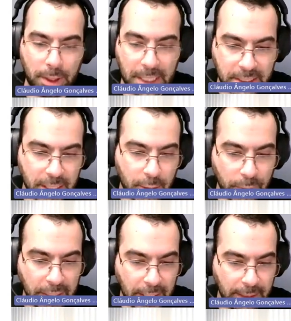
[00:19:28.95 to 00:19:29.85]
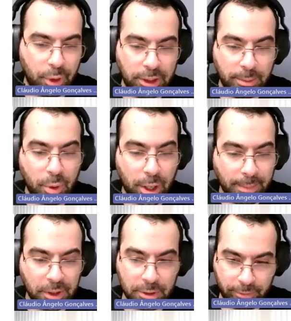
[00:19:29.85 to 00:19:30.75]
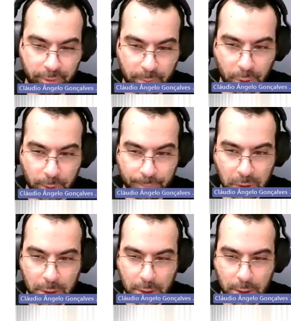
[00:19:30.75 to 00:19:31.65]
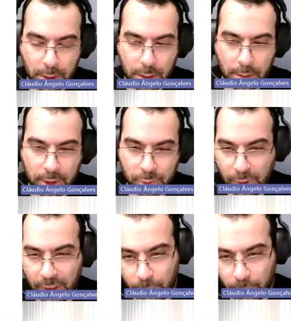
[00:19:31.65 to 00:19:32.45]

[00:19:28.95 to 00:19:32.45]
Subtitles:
And that's how we calibrate the parameters of our model. Because